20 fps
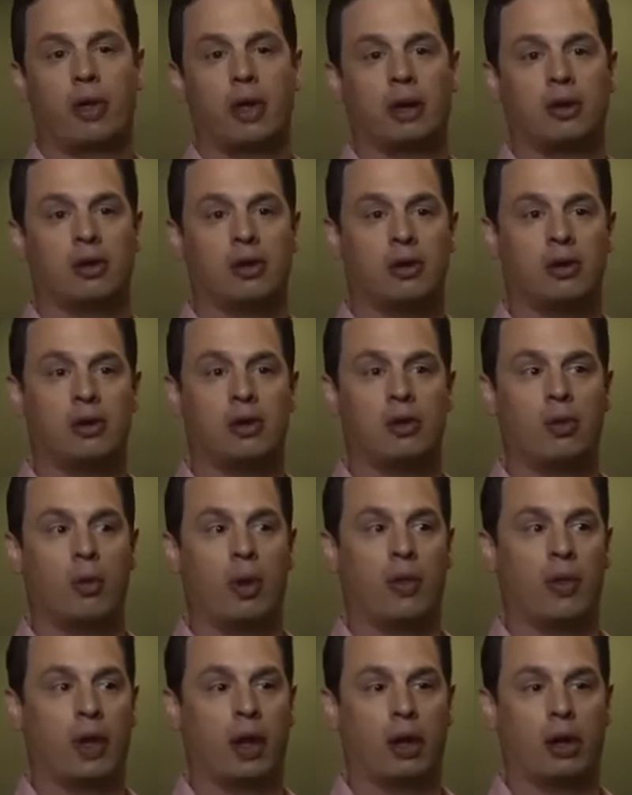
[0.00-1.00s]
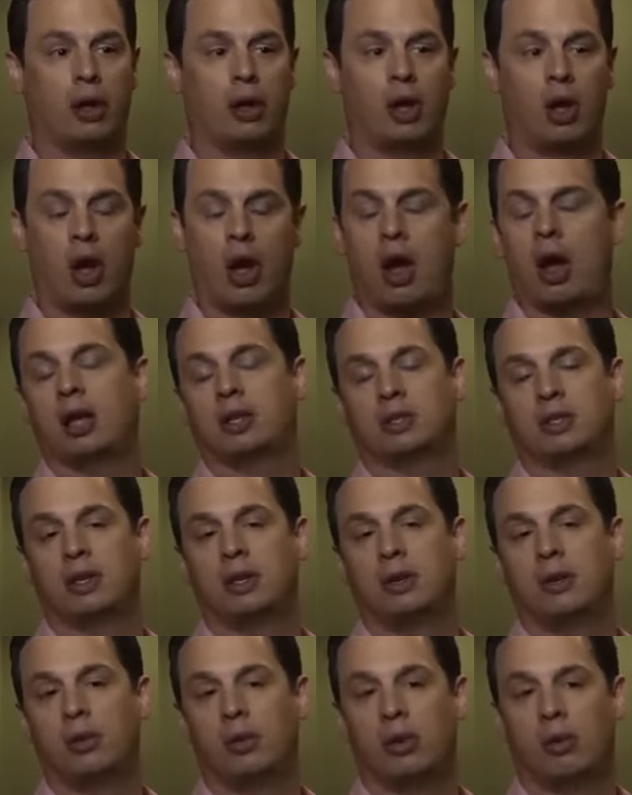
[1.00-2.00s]
thing to do when the cost
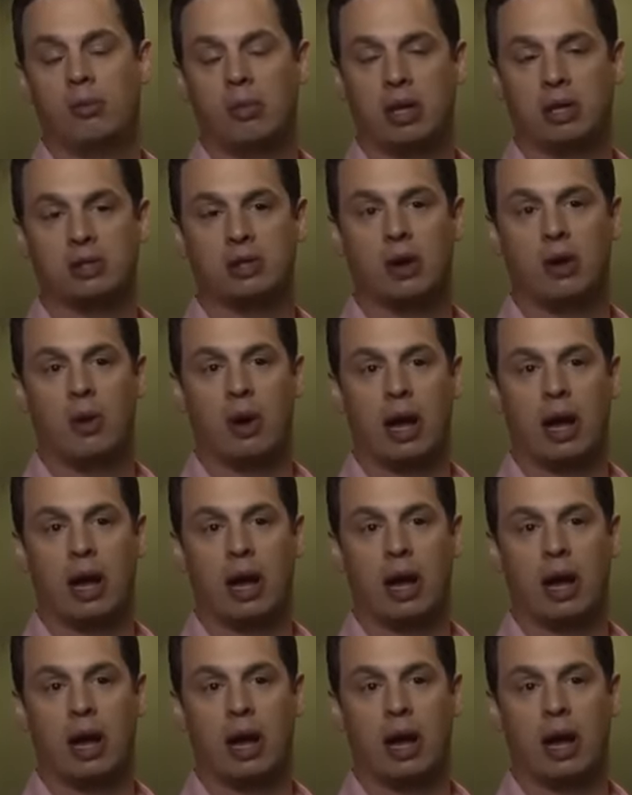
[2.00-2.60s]
to you can be so